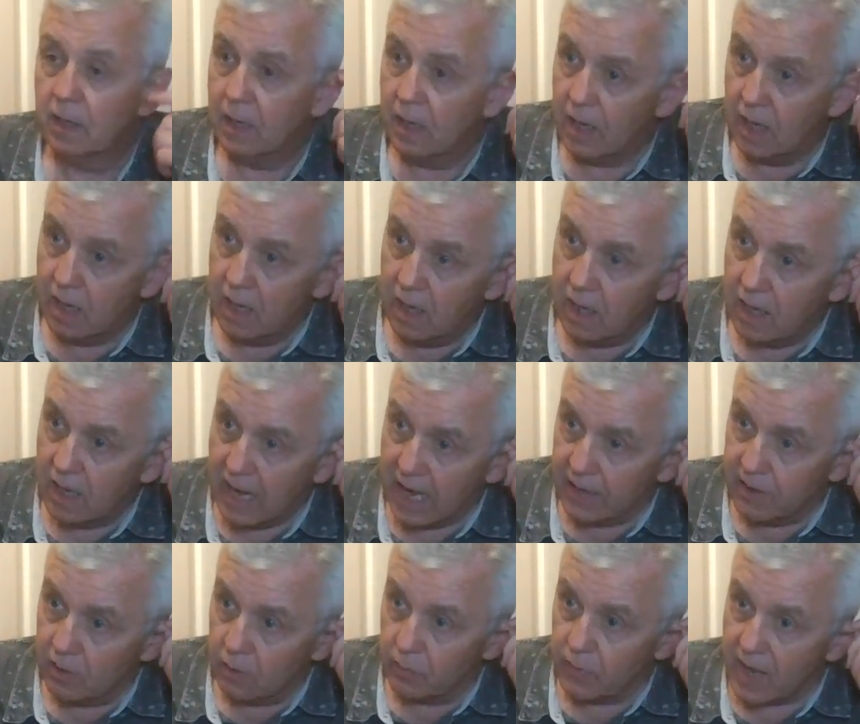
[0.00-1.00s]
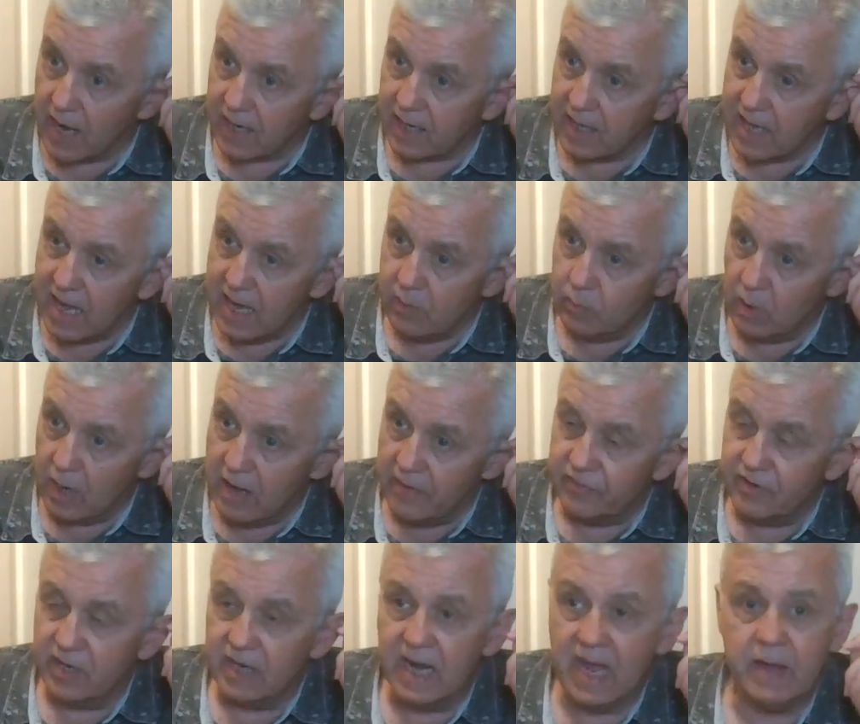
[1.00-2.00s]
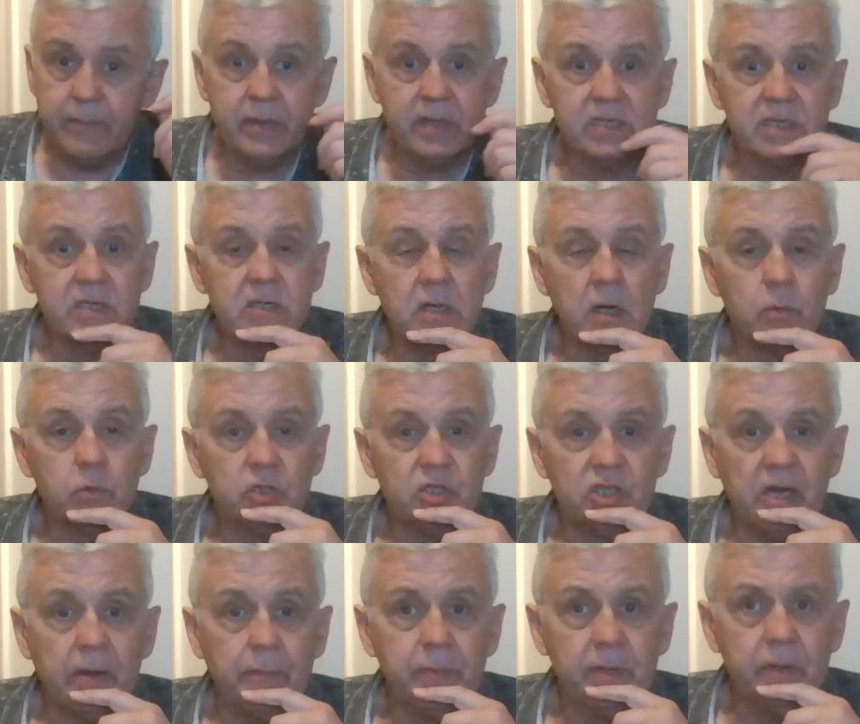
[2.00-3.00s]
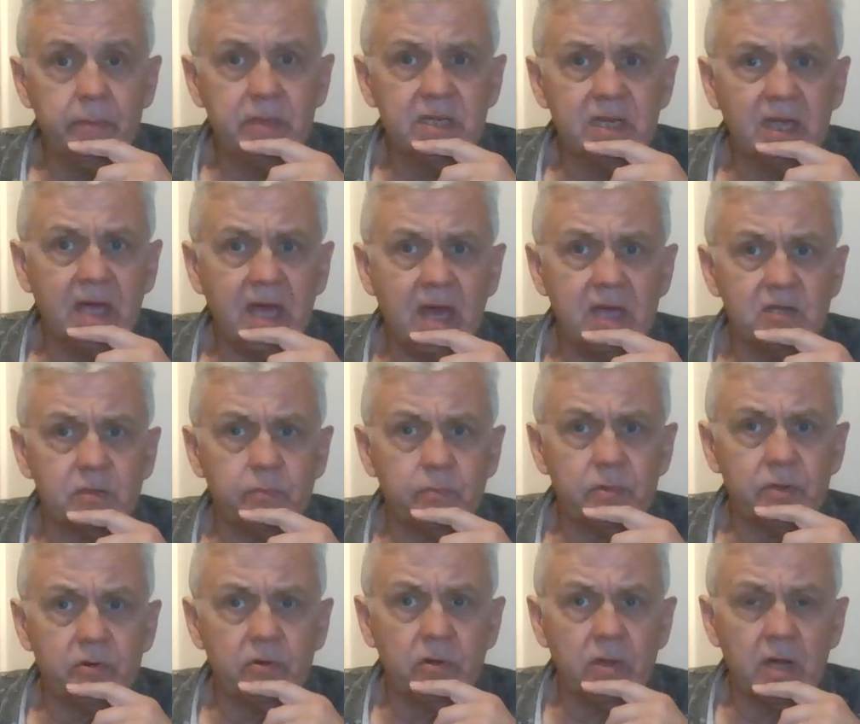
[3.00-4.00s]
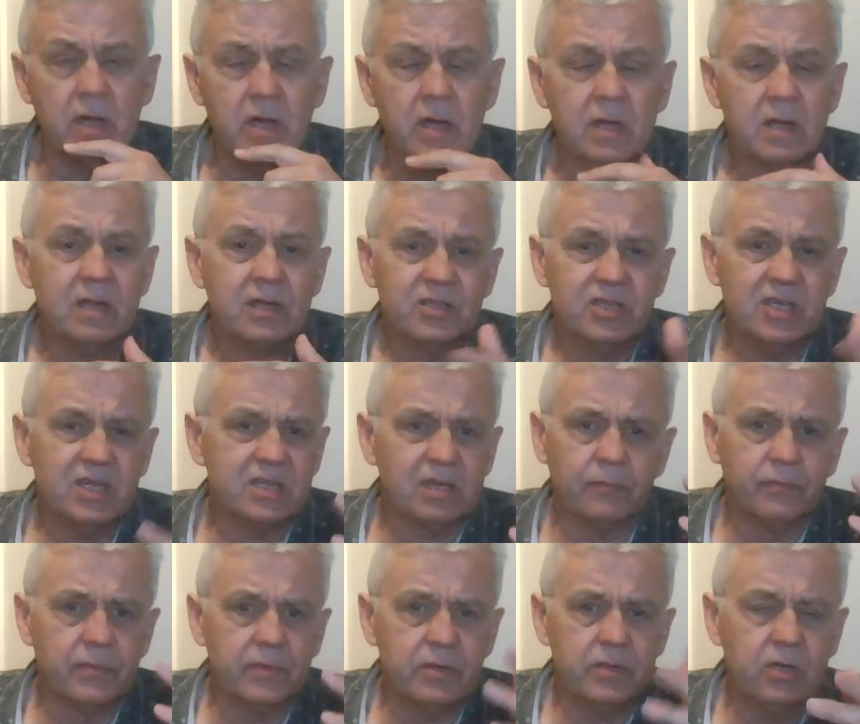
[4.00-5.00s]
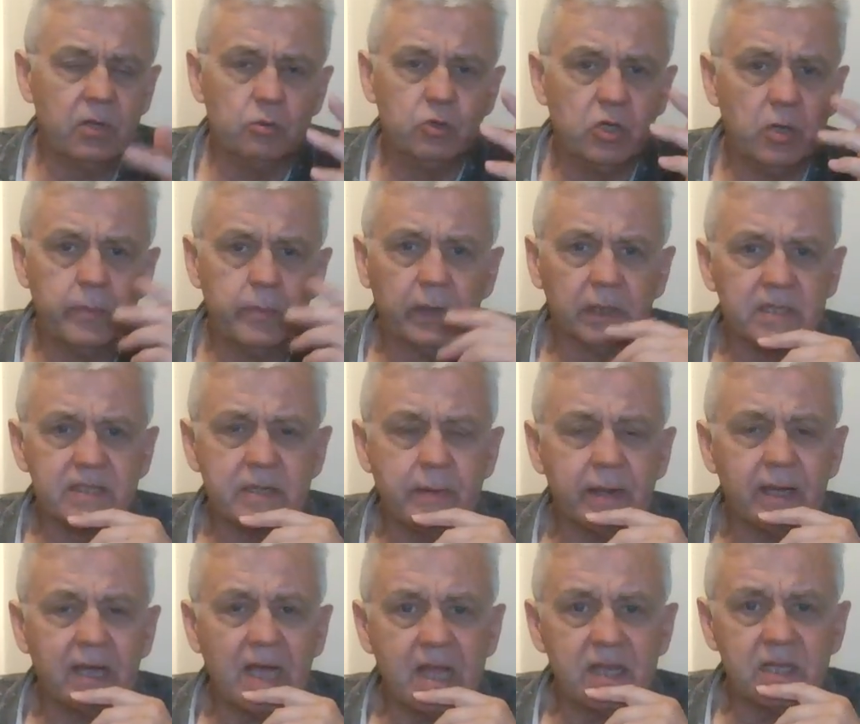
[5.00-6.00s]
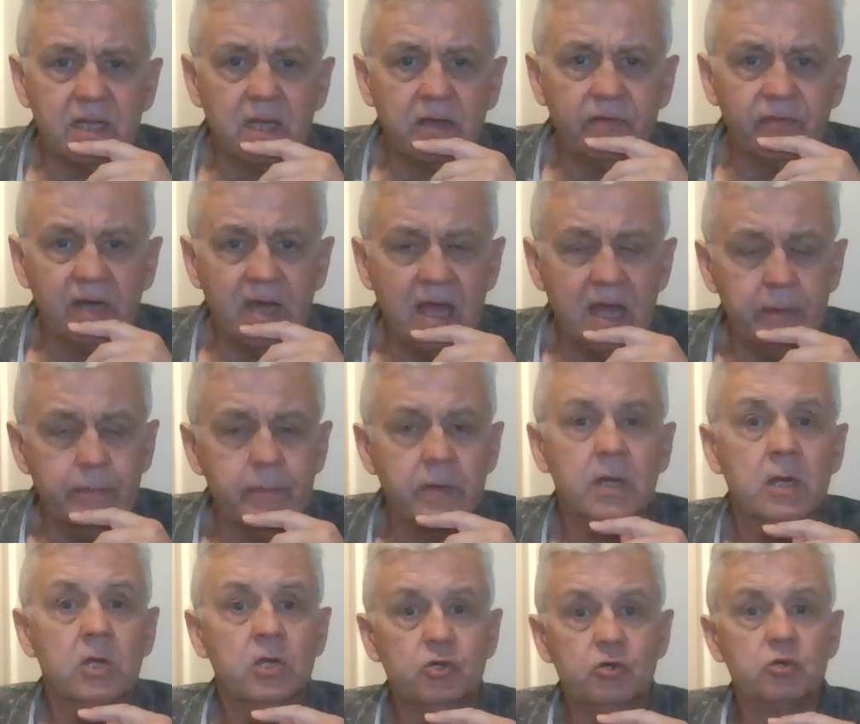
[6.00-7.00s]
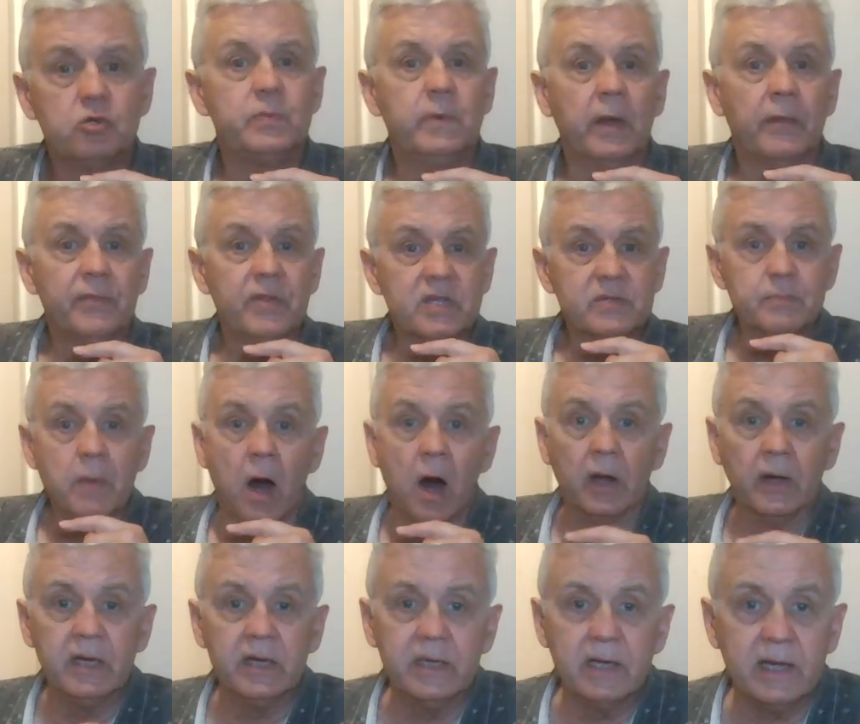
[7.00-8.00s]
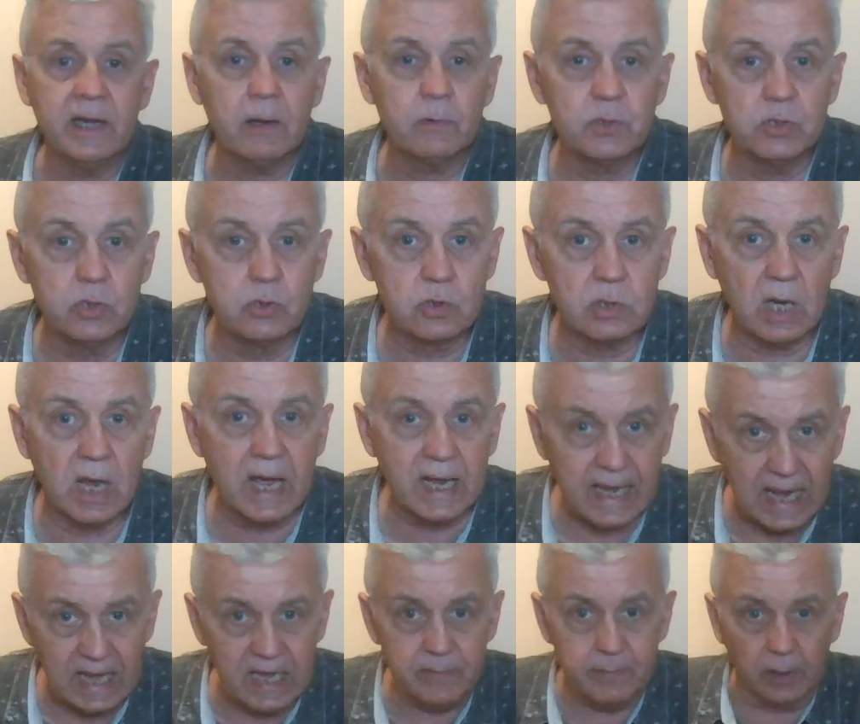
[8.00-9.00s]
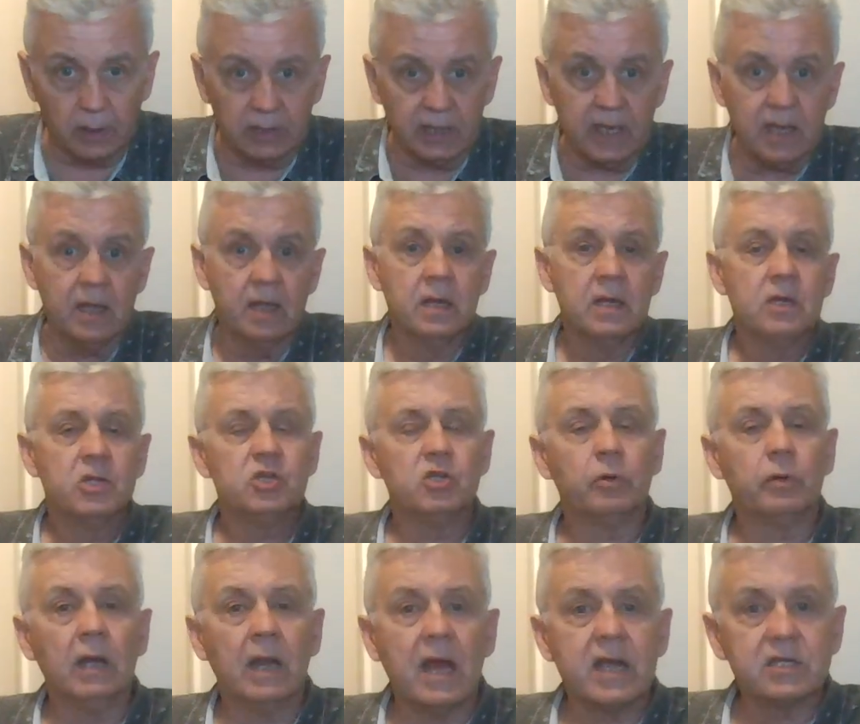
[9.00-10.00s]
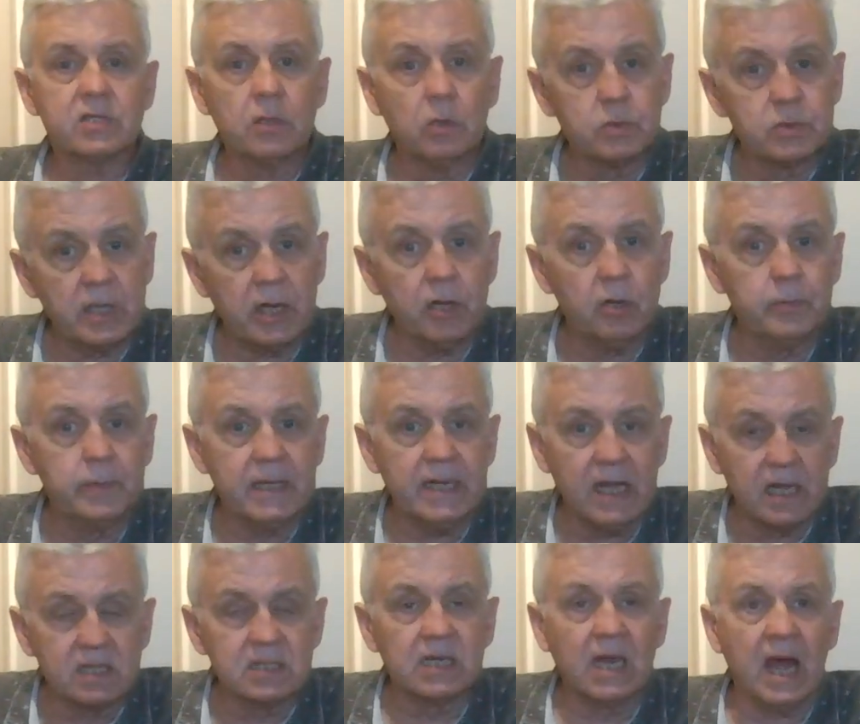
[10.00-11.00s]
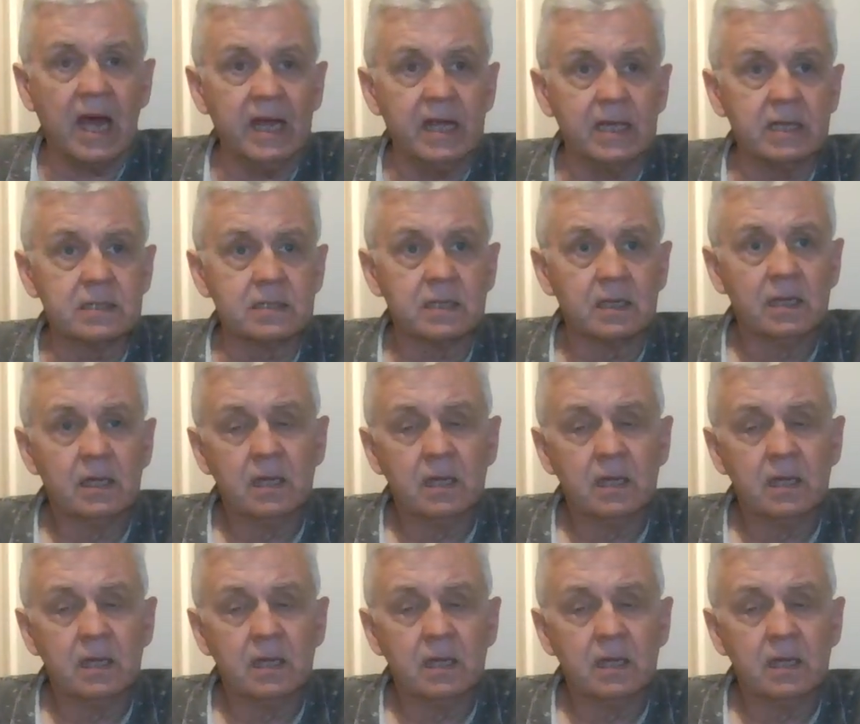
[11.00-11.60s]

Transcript: I know that Kate, whatever her name is always championing him. Is it Kate something or other? She's on the YouTube all the time. I can't think of her name. She used to be on This Morning and now she doesn't like anybody. She only likes those that nobody else likes.